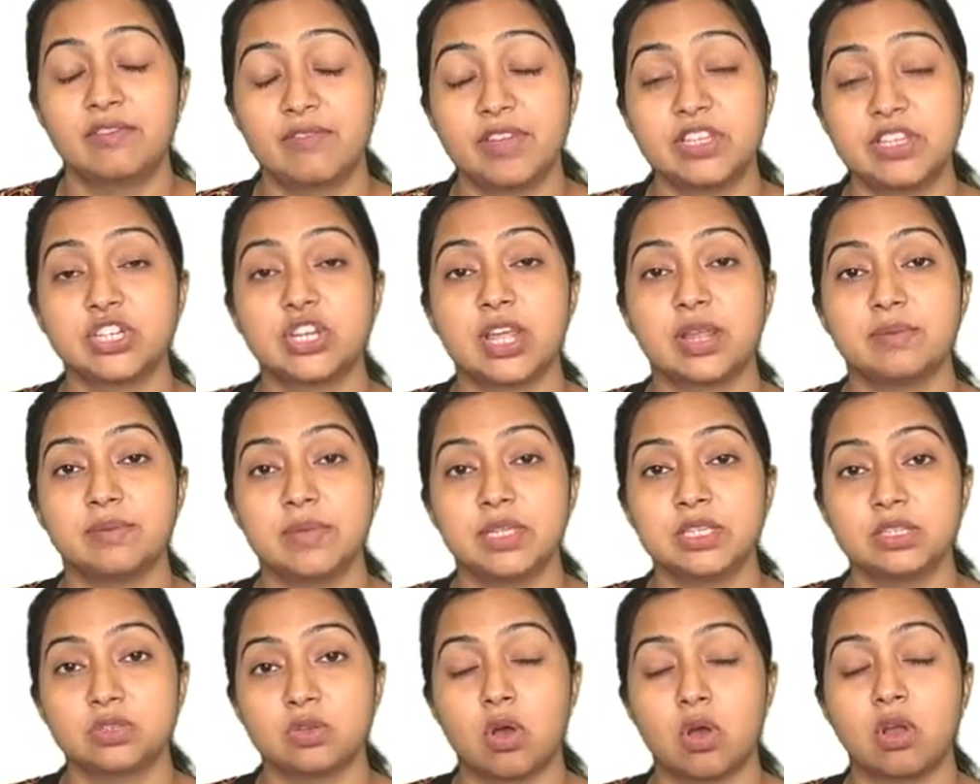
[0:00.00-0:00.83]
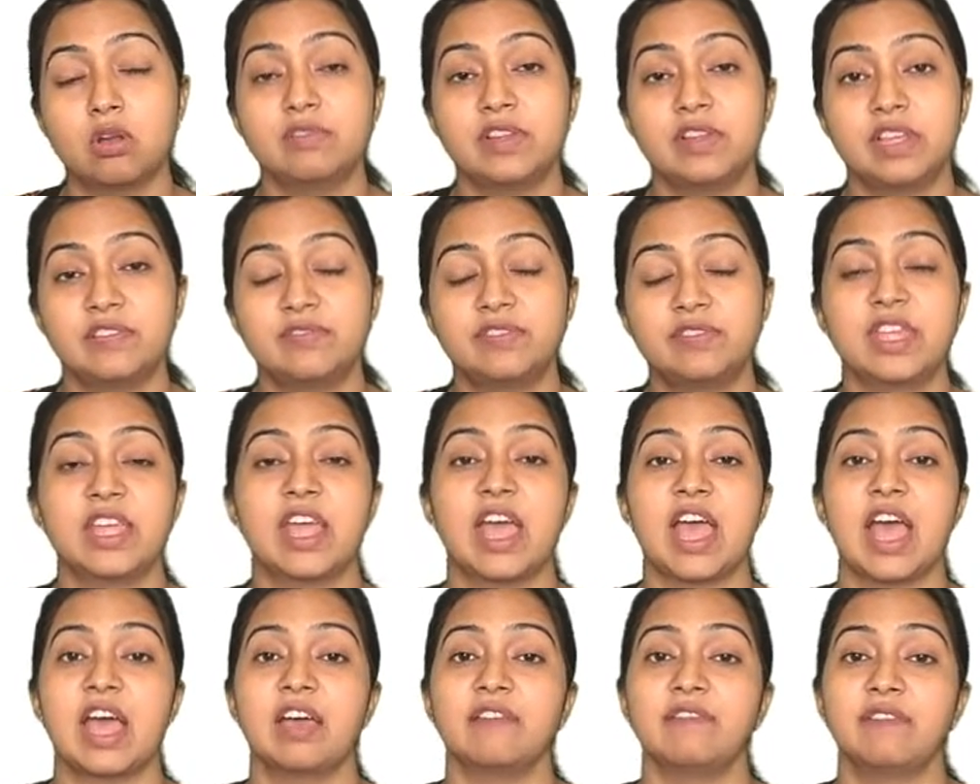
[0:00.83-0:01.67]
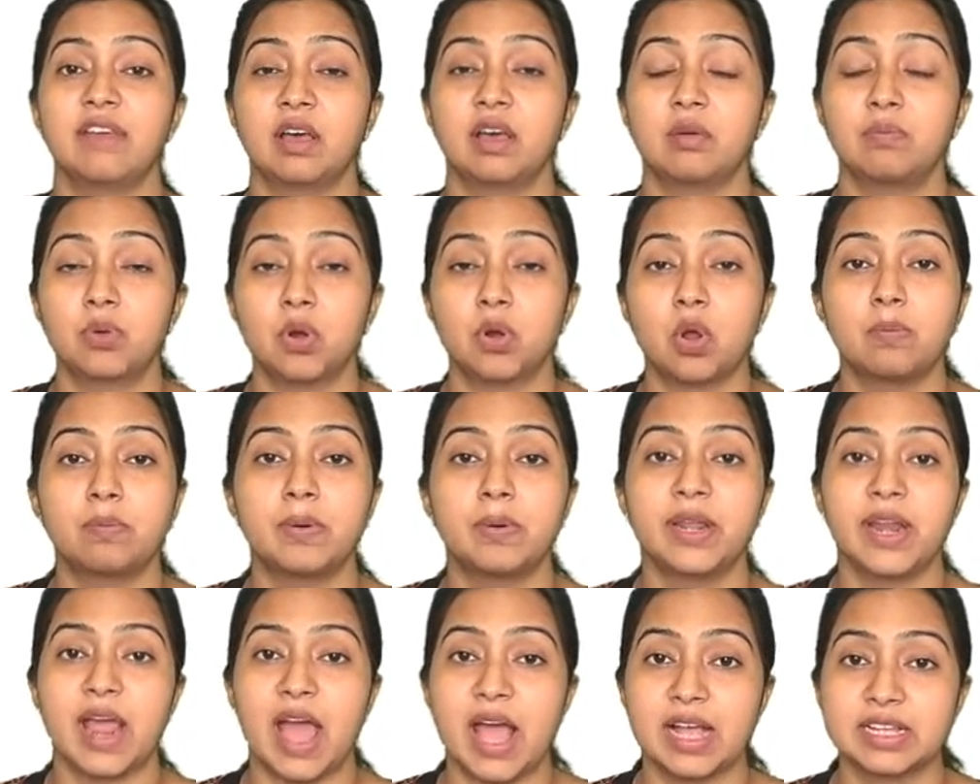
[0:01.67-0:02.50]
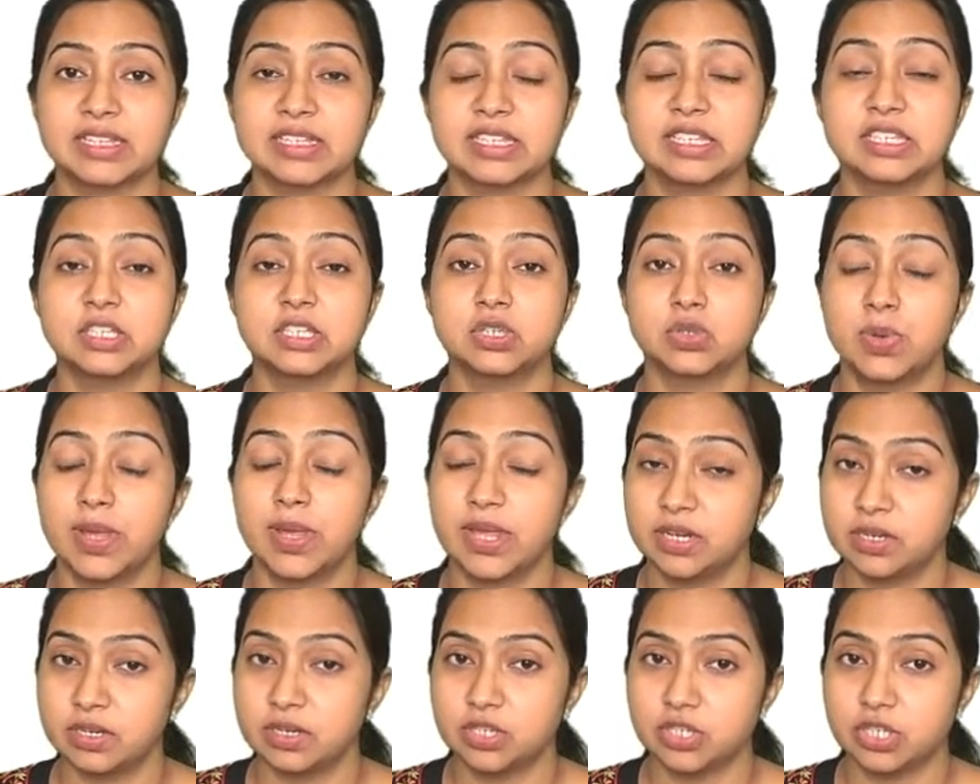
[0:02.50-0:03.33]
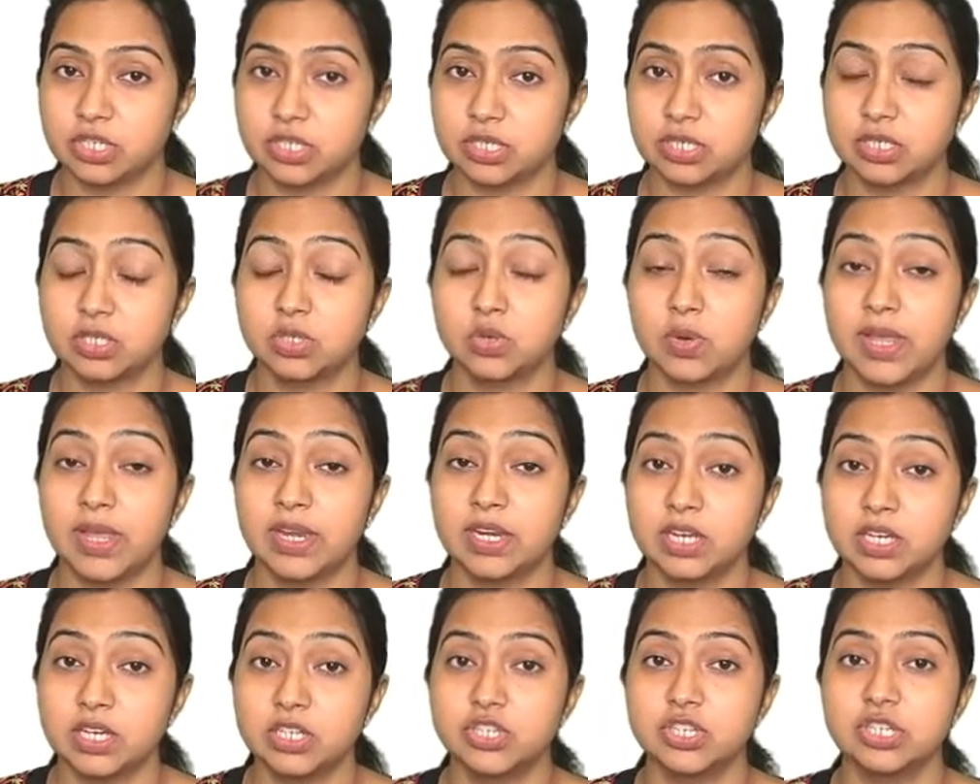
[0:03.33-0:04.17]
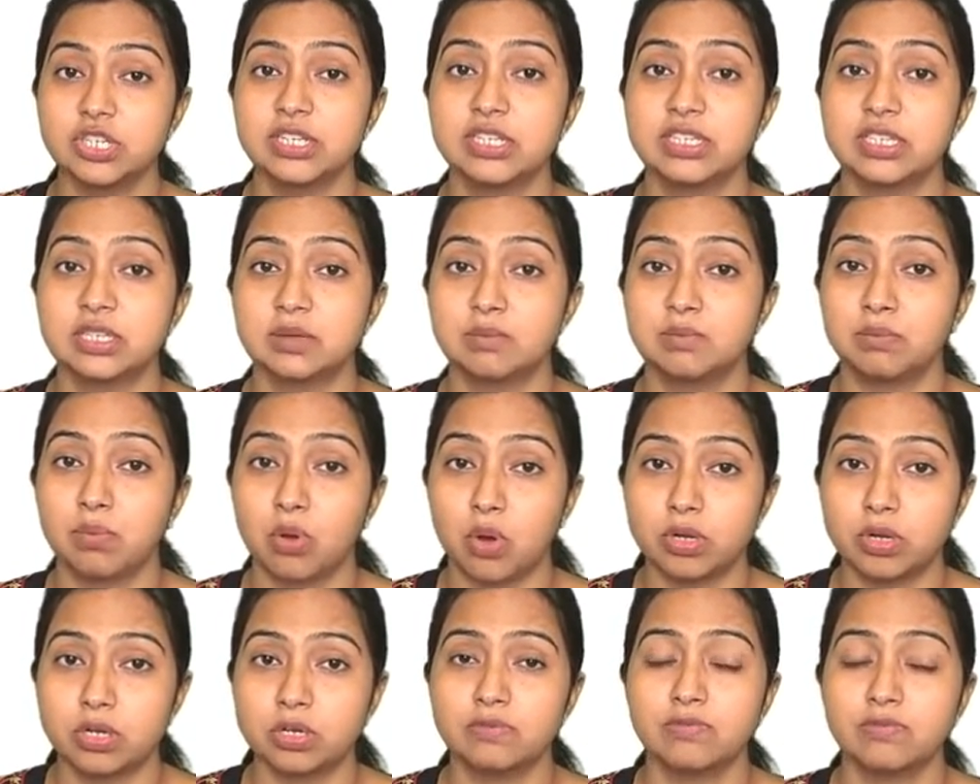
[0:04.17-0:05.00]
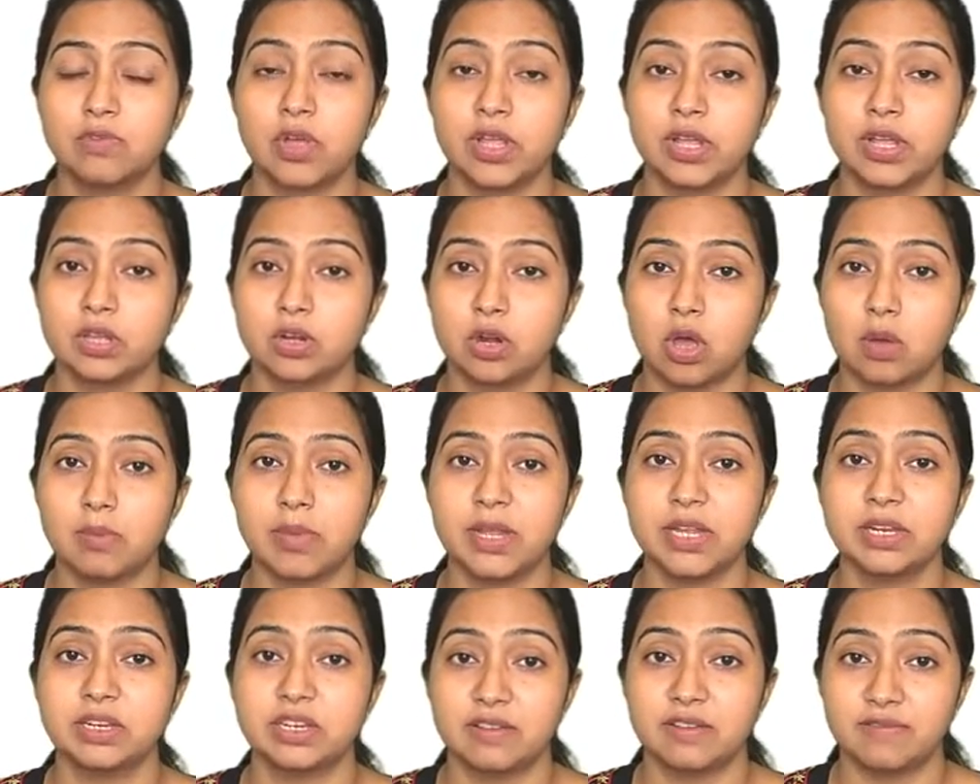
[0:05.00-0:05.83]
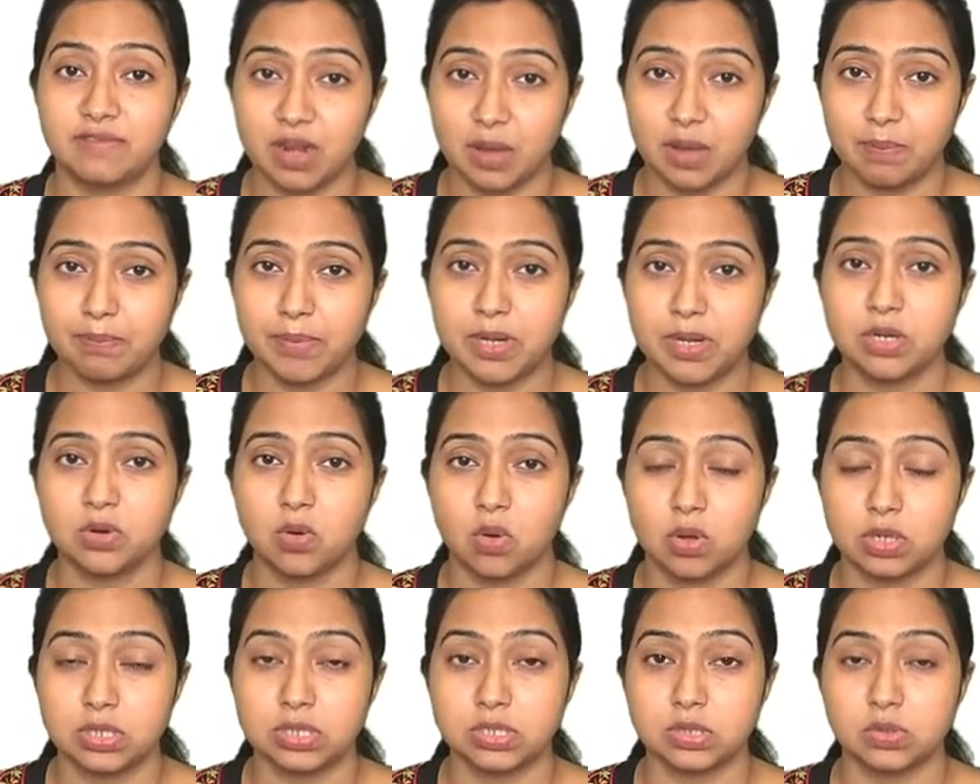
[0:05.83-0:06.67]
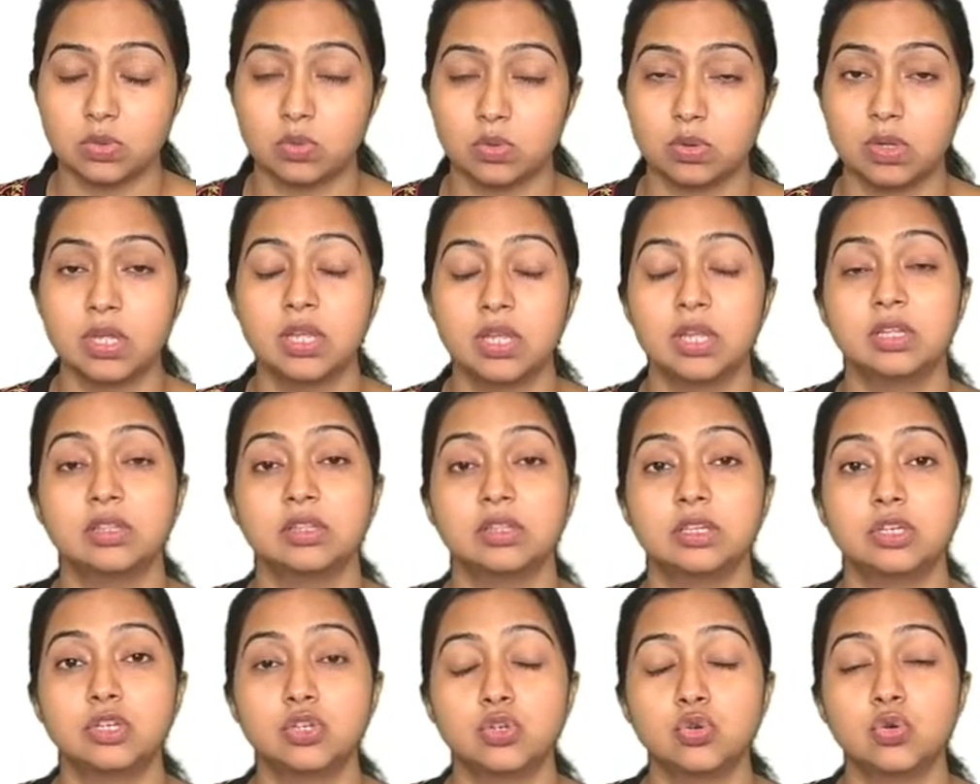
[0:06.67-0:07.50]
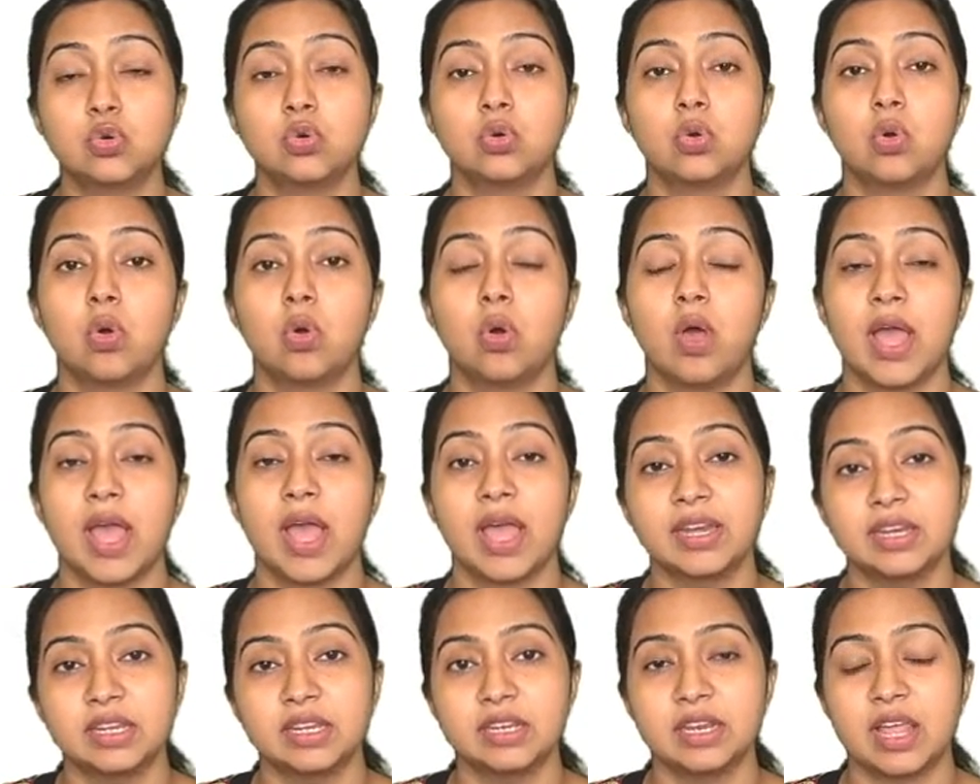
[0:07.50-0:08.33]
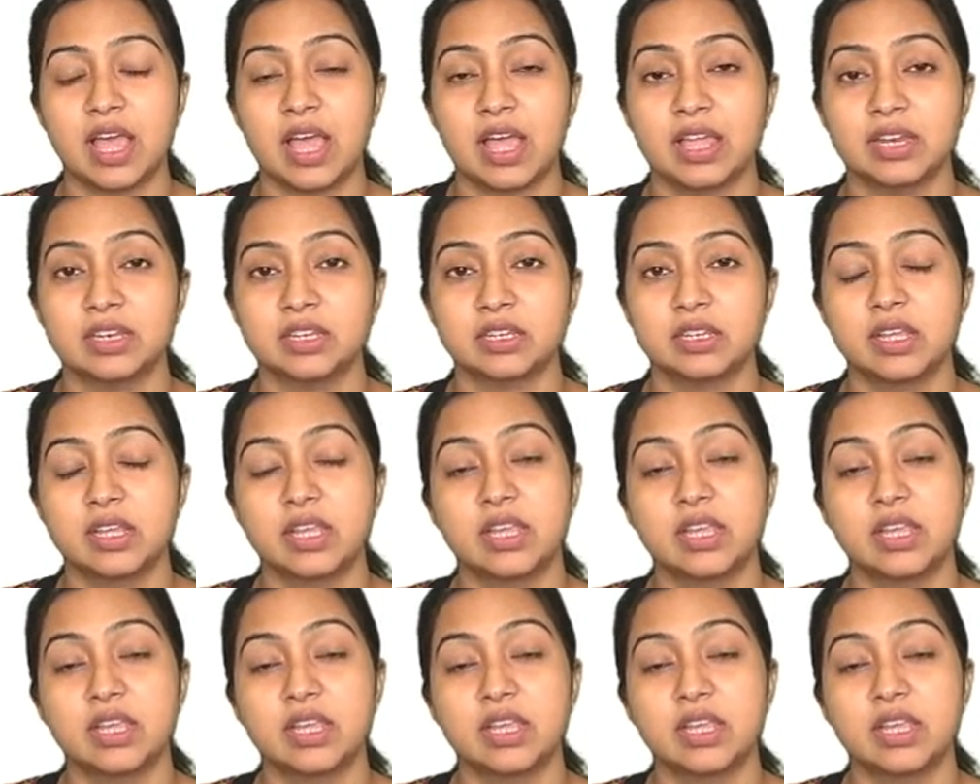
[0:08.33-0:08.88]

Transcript: which can be solved if they have a proper access to energy. So energy is important for economic development also. The two go hand in hand.